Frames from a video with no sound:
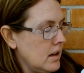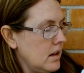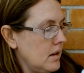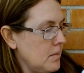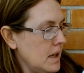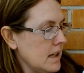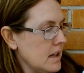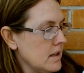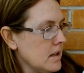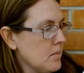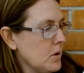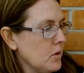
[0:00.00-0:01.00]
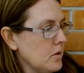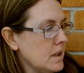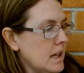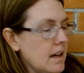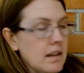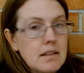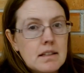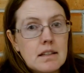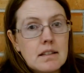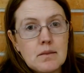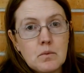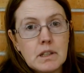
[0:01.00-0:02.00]
Because they're both tenths,
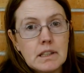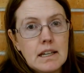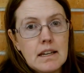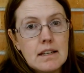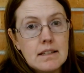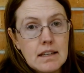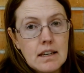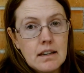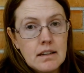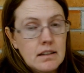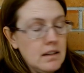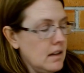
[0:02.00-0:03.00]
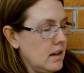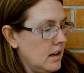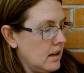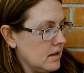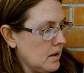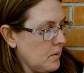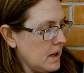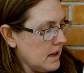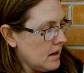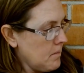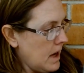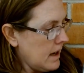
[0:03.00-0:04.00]
it's really easy. So we
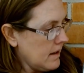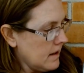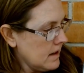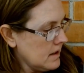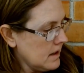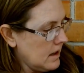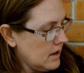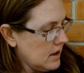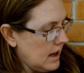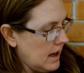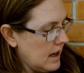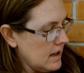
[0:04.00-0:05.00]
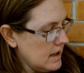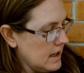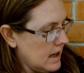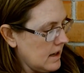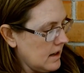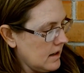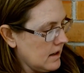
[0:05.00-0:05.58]
can make this into 18